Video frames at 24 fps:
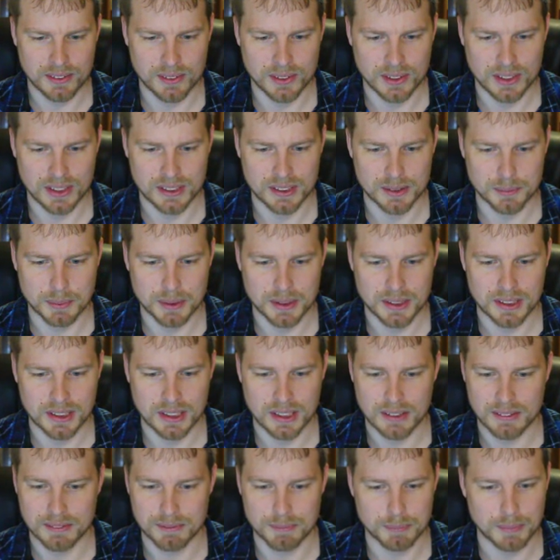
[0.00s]
Hold on, let me.
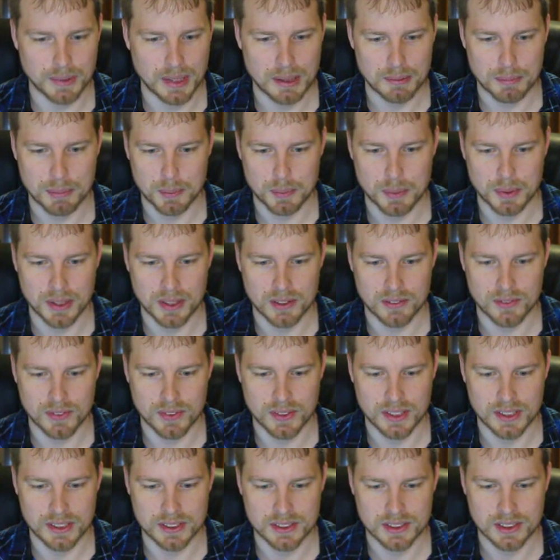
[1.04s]
I'm not prepared
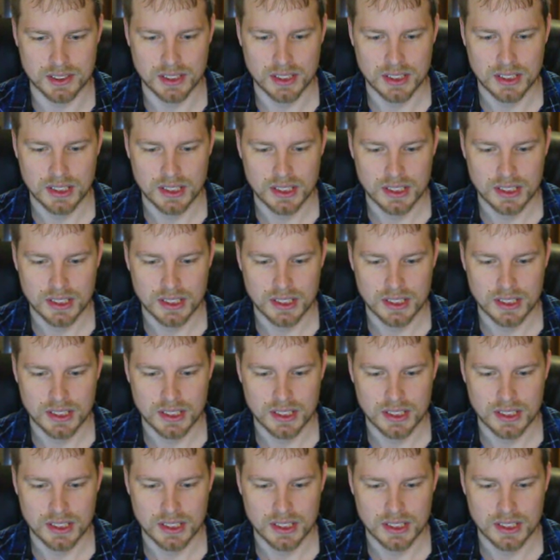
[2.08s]
for this.